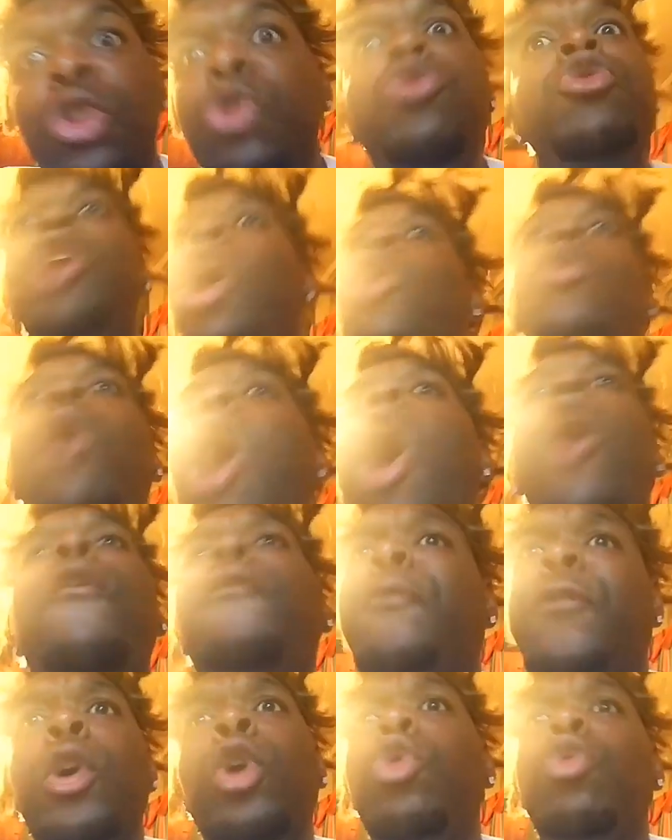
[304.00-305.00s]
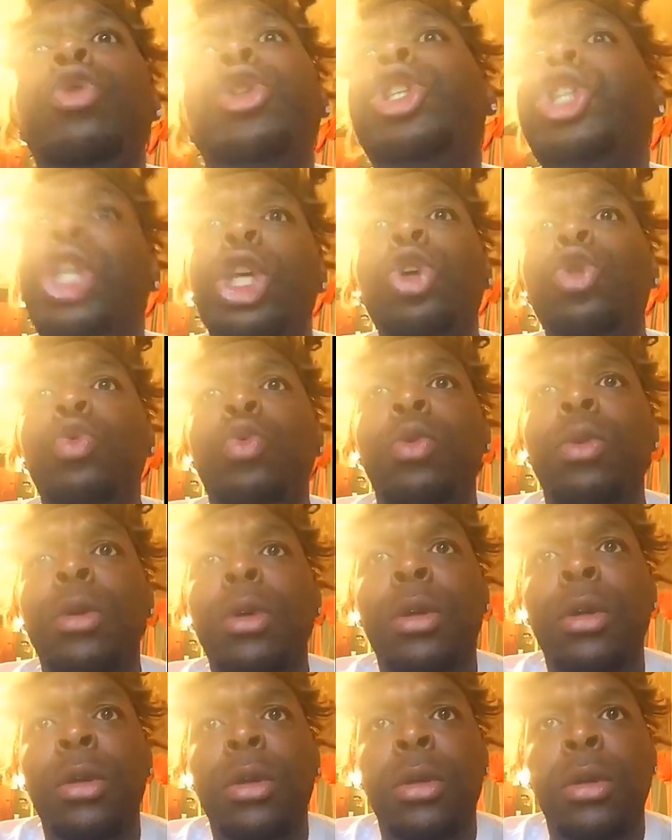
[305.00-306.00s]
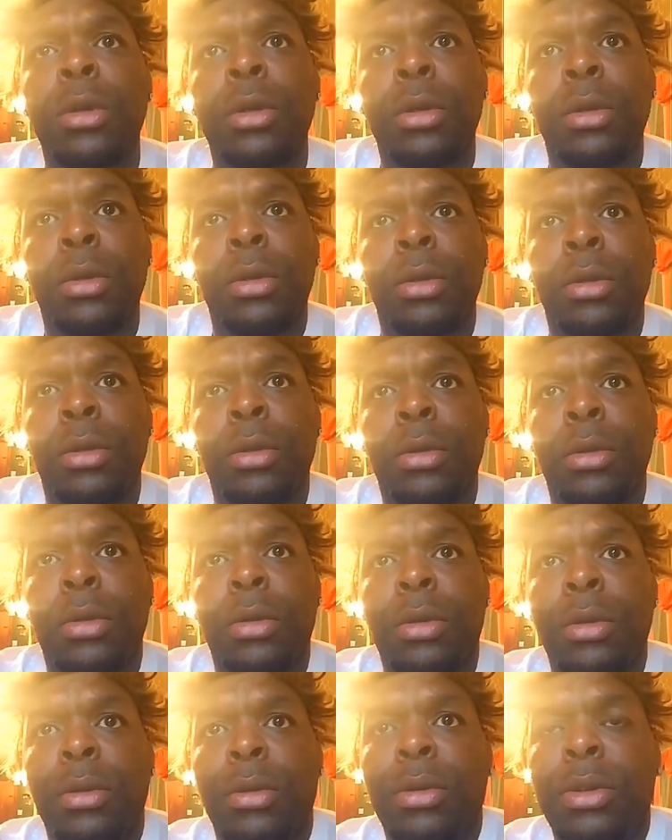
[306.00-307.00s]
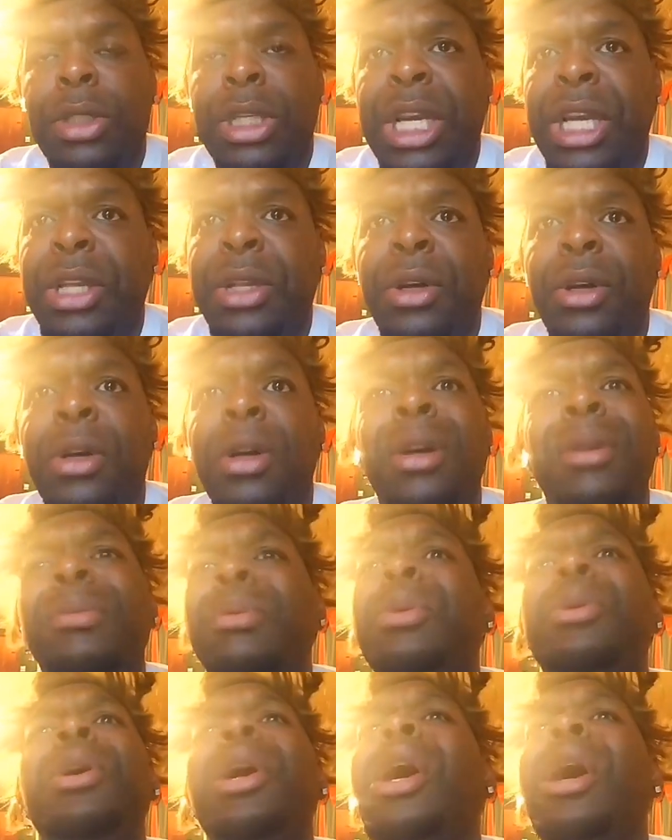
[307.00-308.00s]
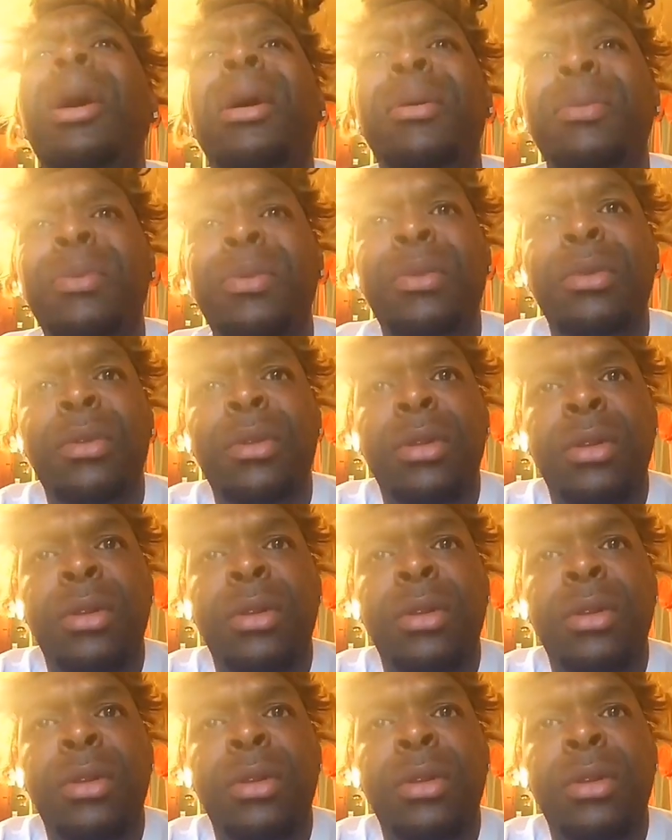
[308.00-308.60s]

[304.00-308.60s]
You know I don't fool with you. Just, uh, girl,